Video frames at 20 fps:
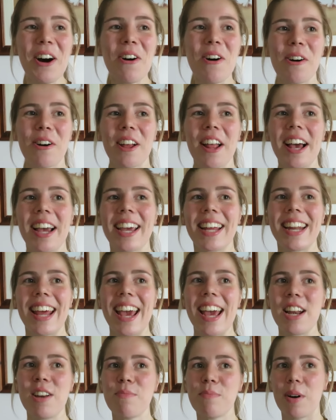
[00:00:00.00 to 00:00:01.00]
or like an
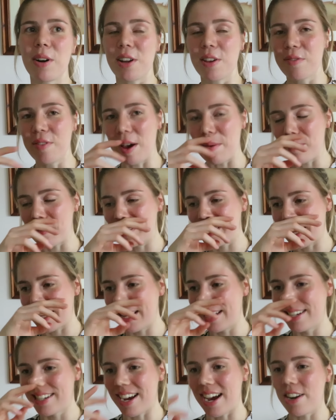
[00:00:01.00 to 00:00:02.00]
N body fat
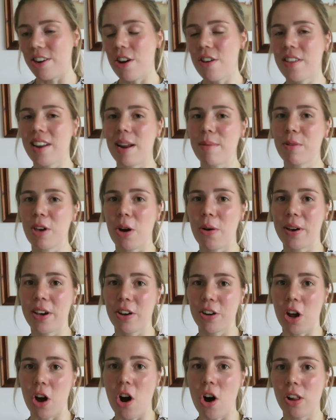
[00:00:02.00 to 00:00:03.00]
percentage. I know that I'm going
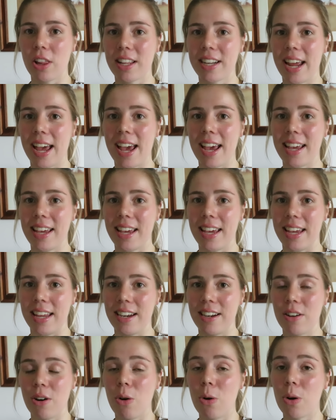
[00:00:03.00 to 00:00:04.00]
on a holiday
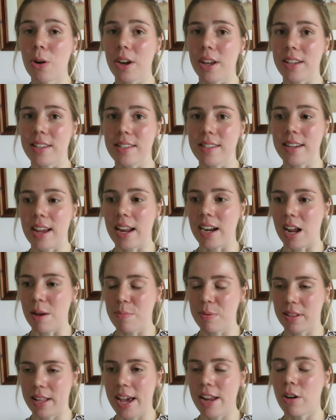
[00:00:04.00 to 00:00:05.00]
in August and I
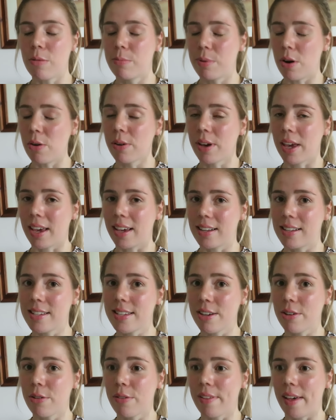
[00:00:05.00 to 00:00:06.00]
plan on bulking
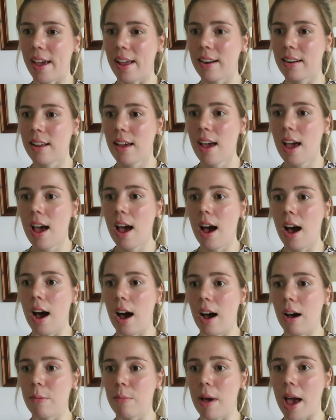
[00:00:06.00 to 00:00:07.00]
until then.
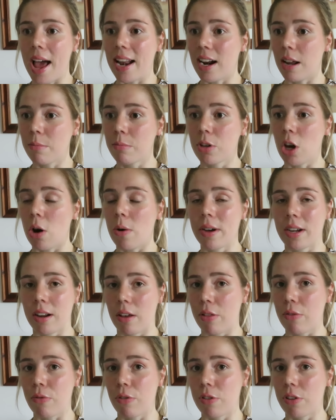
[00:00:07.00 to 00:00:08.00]
Um, and I'm
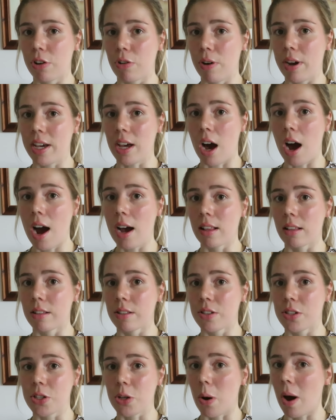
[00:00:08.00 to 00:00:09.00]
going through the Greek
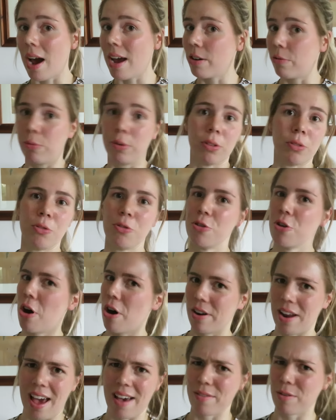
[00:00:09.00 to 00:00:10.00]
islands, so I will
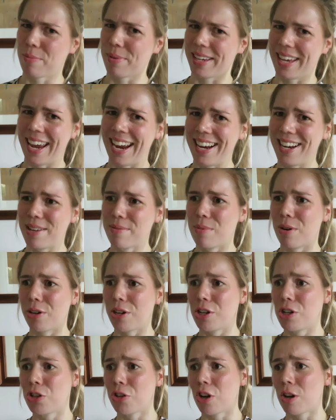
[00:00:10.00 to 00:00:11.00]
not have a bikini
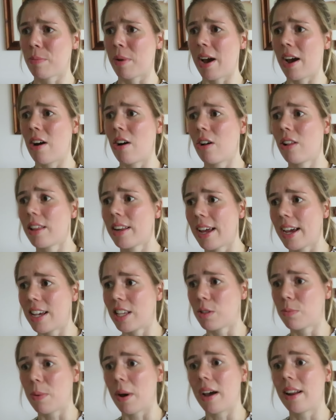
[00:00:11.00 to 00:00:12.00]
body during my
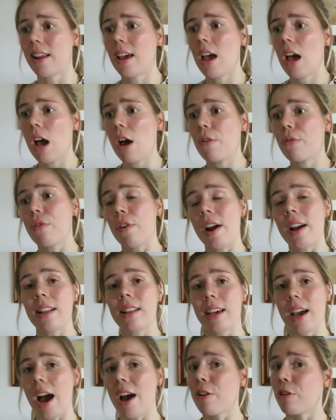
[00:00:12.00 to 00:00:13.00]
holidays. But
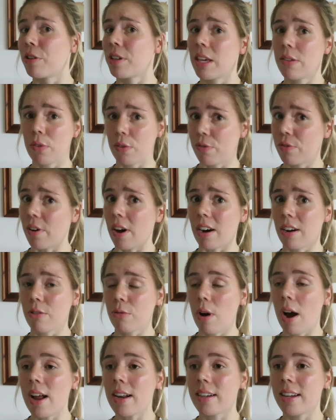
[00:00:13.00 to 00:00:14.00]
frankly, I don't give a fuck.
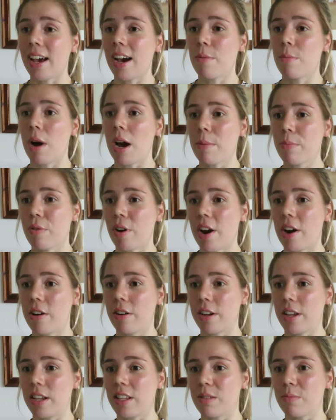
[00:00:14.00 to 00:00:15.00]
Right now, my
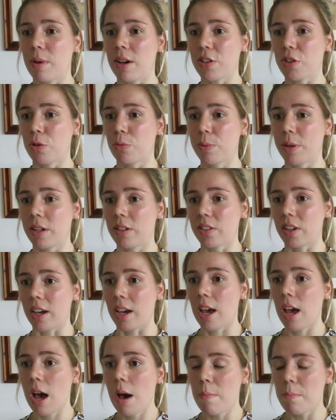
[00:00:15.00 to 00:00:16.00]
priority is muscle
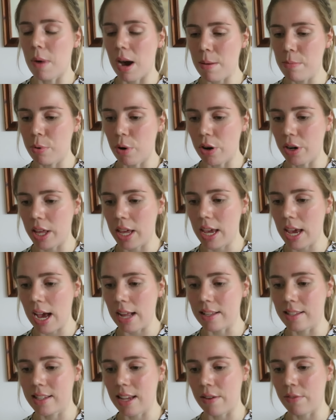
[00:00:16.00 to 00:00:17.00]
building. My body
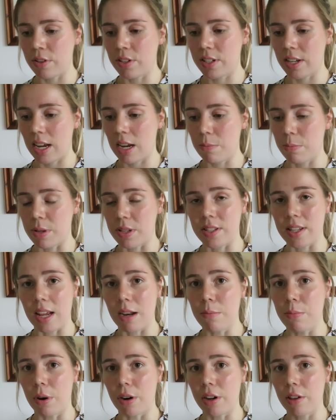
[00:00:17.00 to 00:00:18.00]
at
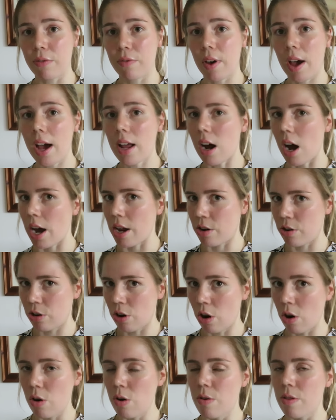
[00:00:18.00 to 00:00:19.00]
17% body fat, I
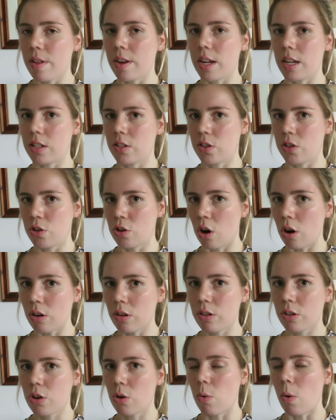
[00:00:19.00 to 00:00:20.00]
know that it's
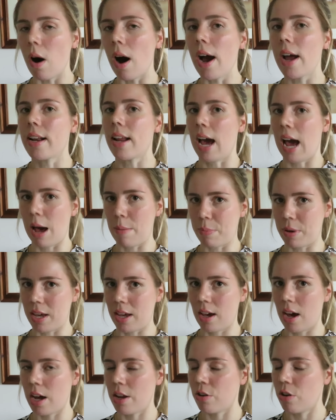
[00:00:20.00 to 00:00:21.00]
not quite
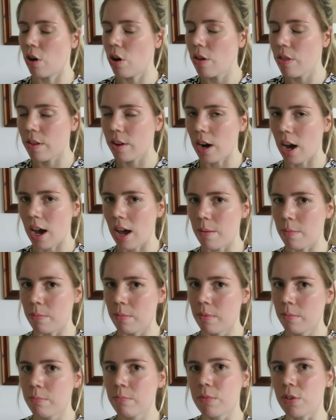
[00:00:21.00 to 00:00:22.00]
happy. I know that
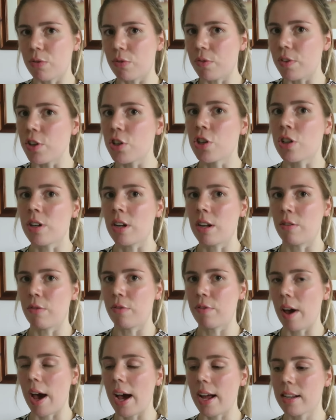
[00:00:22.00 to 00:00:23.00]
I'm deficient in
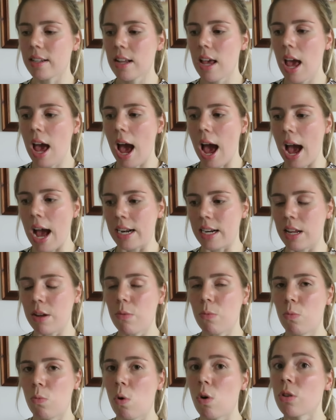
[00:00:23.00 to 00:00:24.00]
fat and
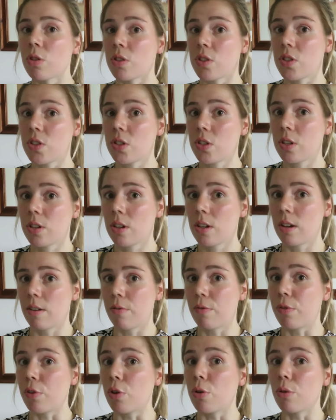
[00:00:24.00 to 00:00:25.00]
it wants
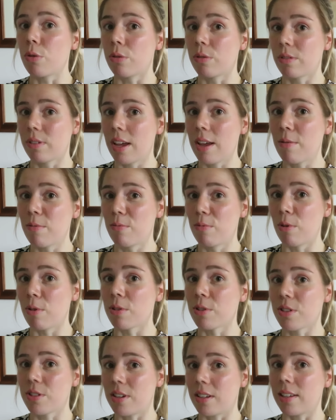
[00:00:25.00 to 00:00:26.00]
fuel. It
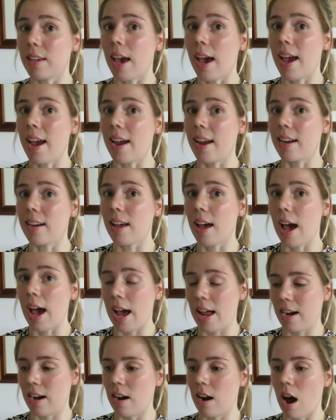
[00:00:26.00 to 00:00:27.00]
wants to gain,
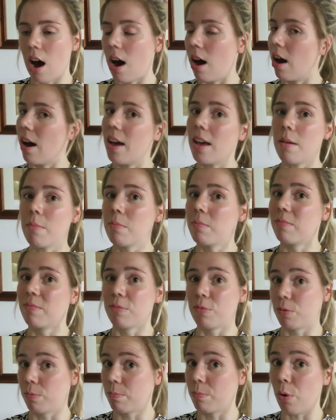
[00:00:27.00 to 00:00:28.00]
and
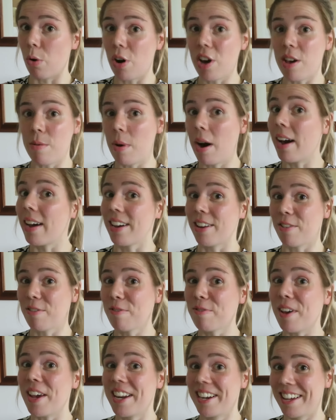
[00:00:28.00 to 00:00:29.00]
I'm, boy, am I gonna
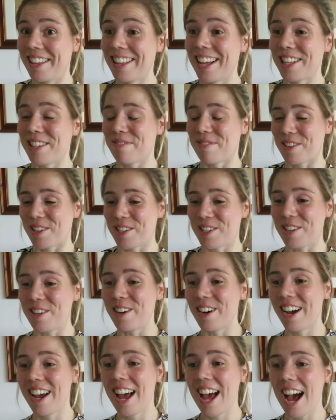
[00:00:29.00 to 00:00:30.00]
feed it, that's for
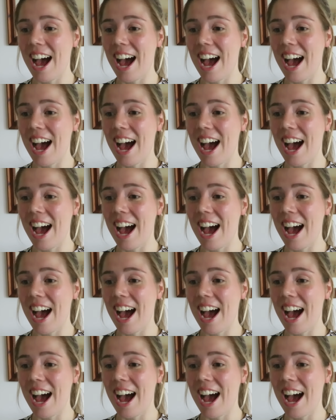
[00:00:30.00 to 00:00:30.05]
sure.